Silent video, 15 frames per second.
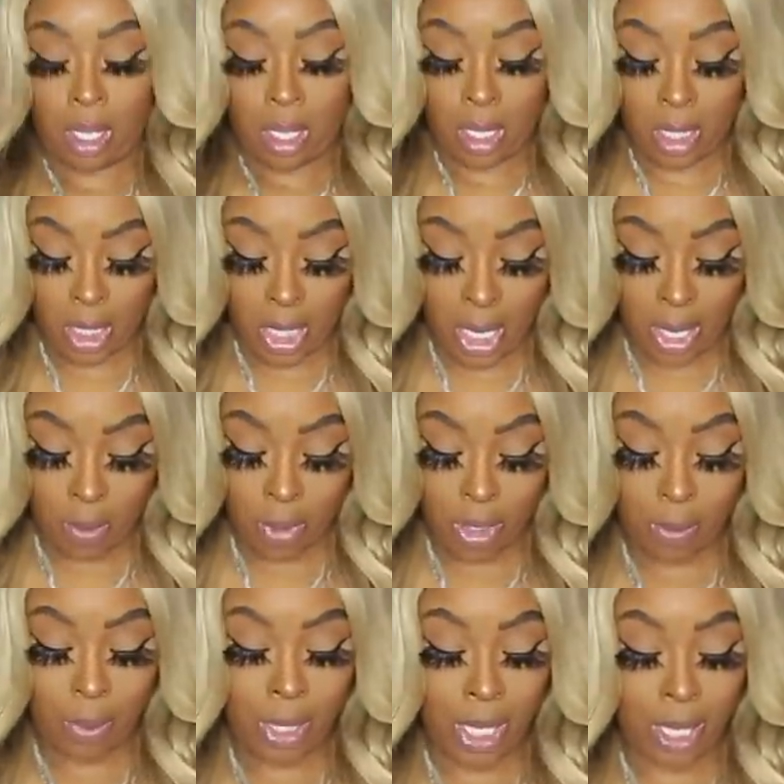and it came with
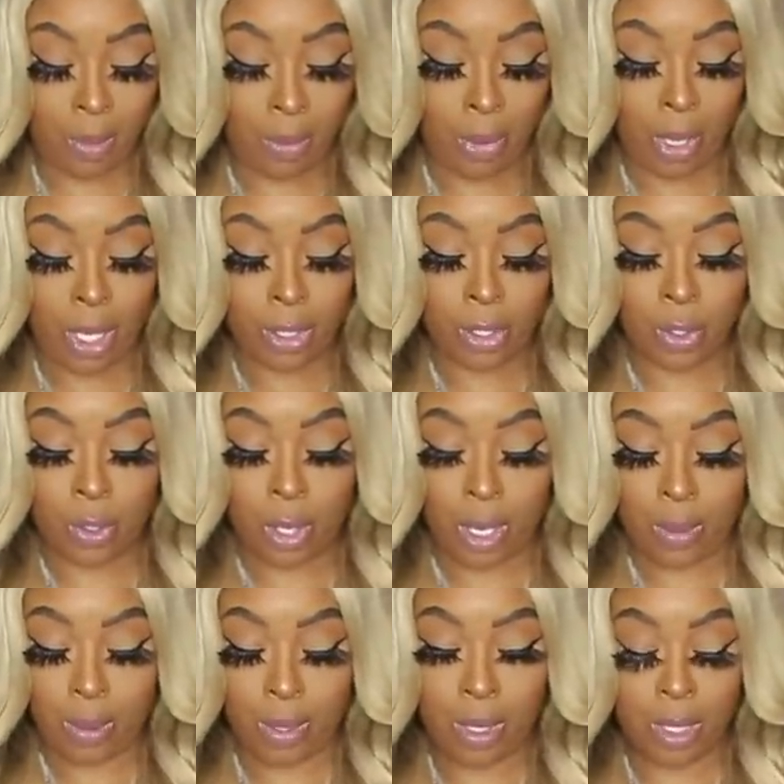the plain brown
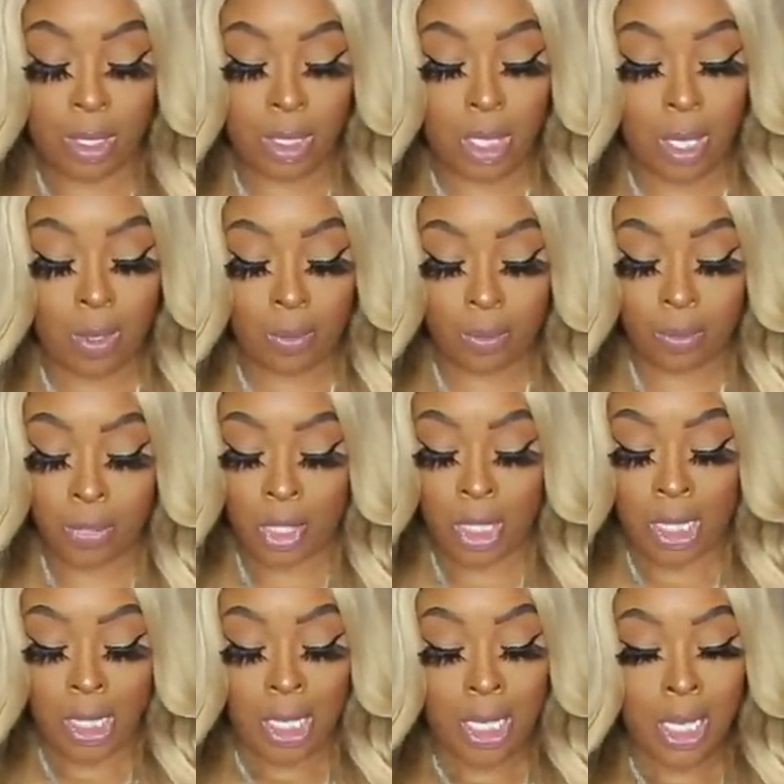strap. So,
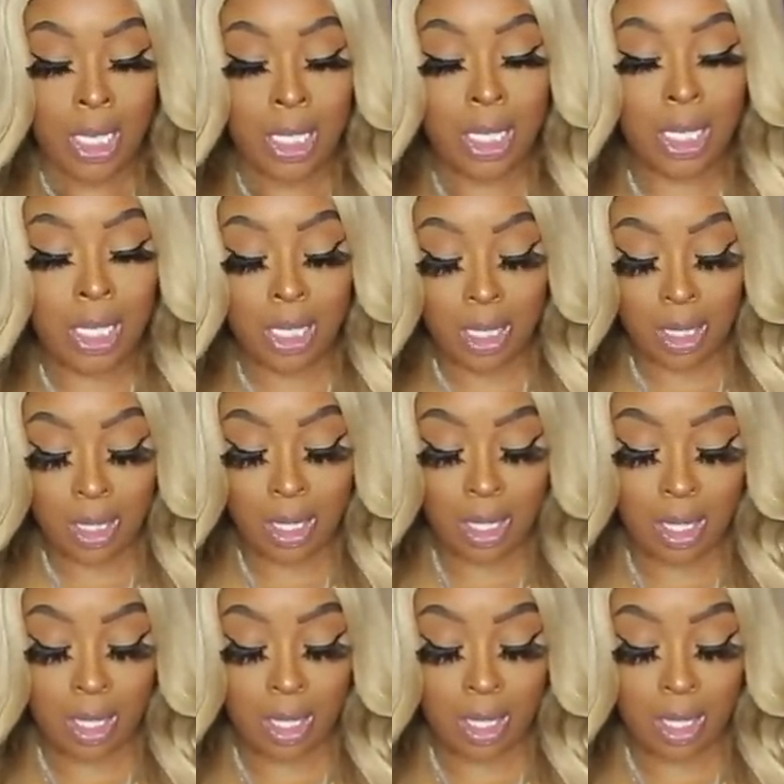yeah.